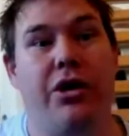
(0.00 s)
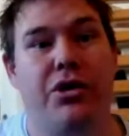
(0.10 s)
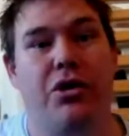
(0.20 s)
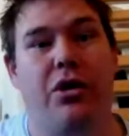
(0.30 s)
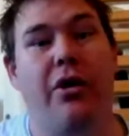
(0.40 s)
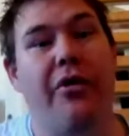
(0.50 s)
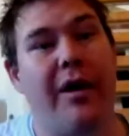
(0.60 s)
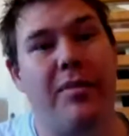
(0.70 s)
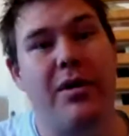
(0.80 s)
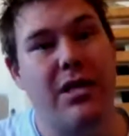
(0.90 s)

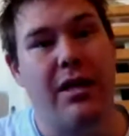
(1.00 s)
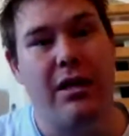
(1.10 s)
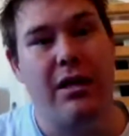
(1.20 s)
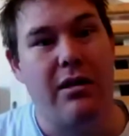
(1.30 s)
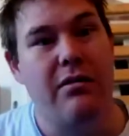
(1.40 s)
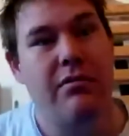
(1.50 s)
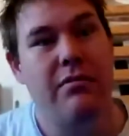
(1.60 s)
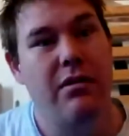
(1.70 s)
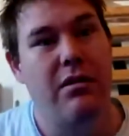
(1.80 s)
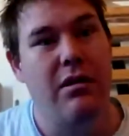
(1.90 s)
search on that
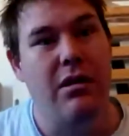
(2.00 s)
particular